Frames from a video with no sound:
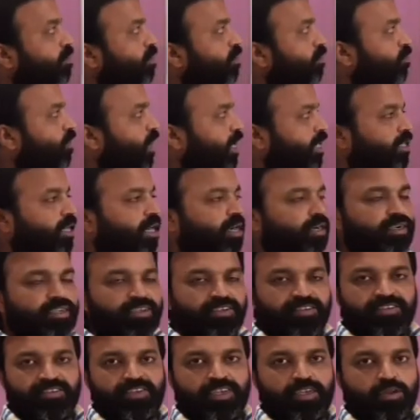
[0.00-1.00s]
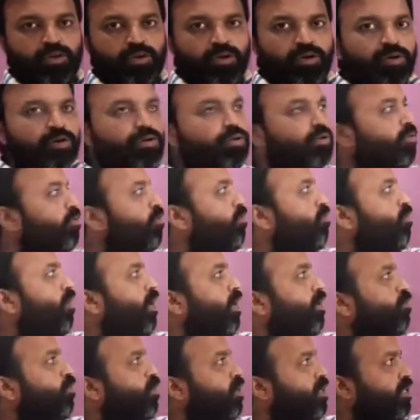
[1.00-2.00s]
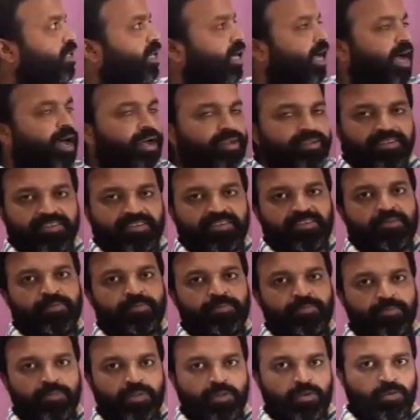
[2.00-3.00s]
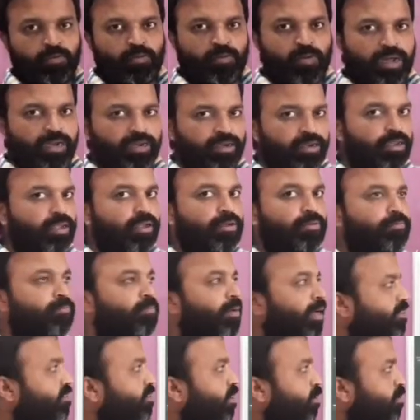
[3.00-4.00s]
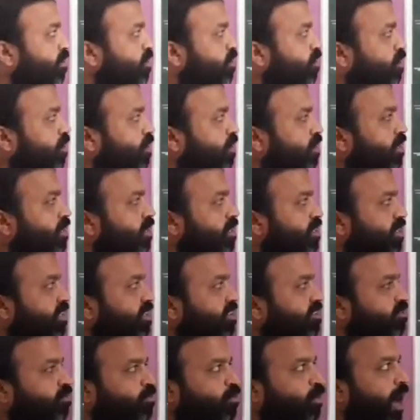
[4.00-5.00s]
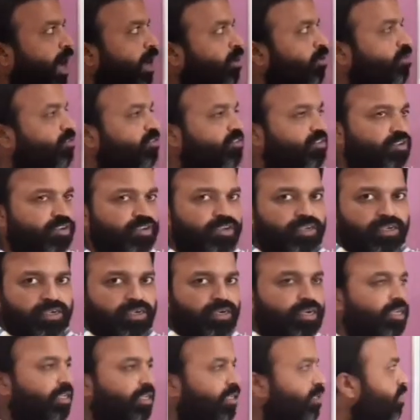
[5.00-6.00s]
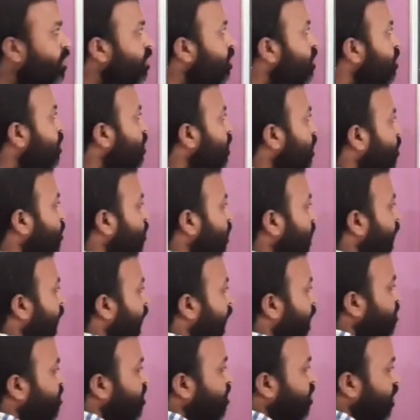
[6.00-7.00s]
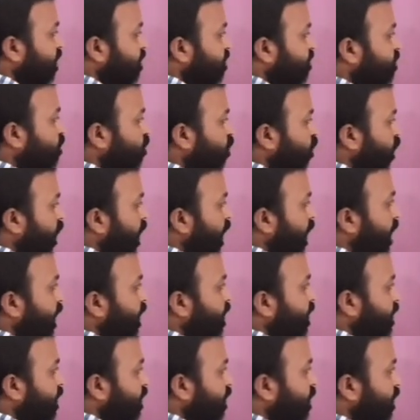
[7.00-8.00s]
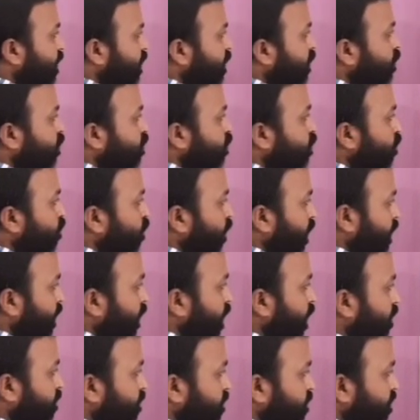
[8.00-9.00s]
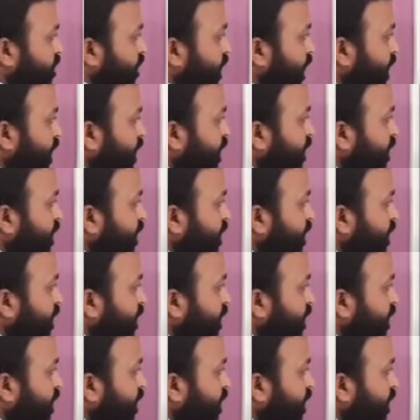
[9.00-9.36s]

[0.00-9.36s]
y0 is 0, y1 as 1. By substituting these values here, then we have z square into y of z